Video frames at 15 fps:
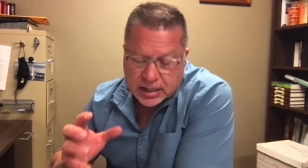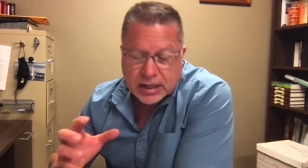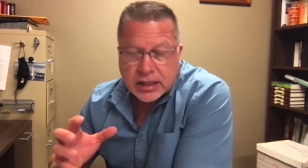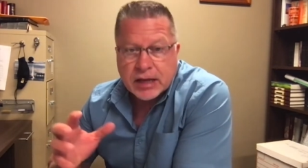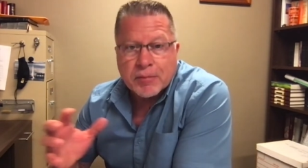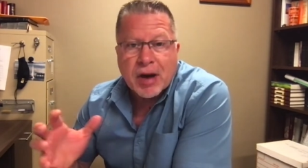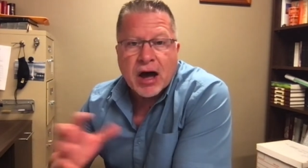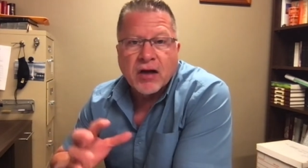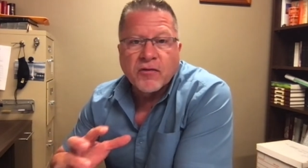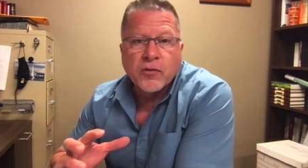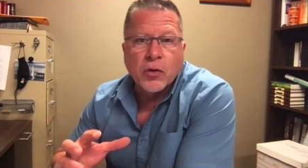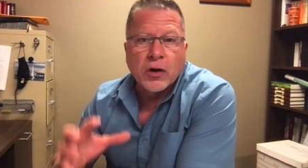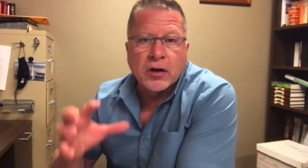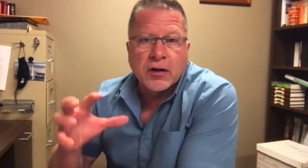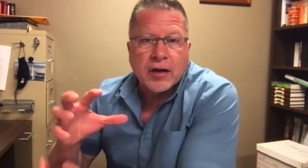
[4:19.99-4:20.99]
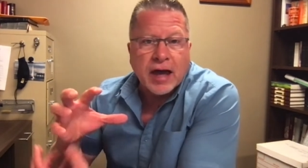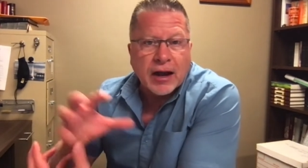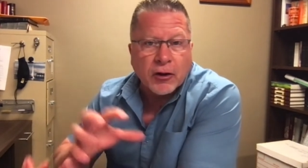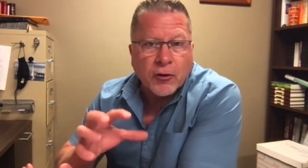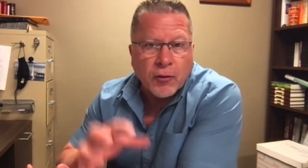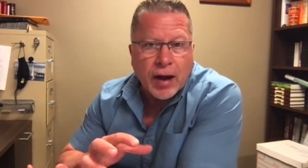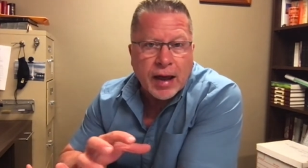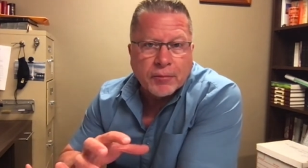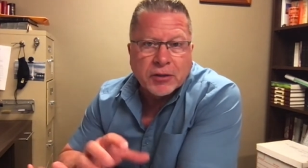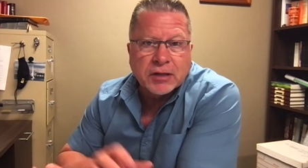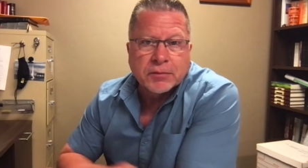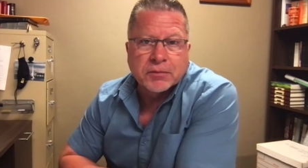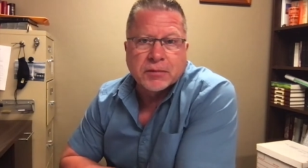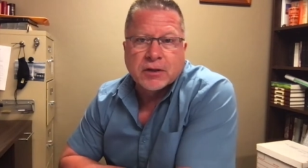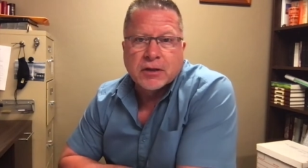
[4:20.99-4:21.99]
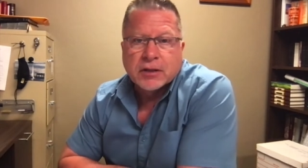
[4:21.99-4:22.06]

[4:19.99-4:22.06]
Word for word: the amount of work kind of crammed in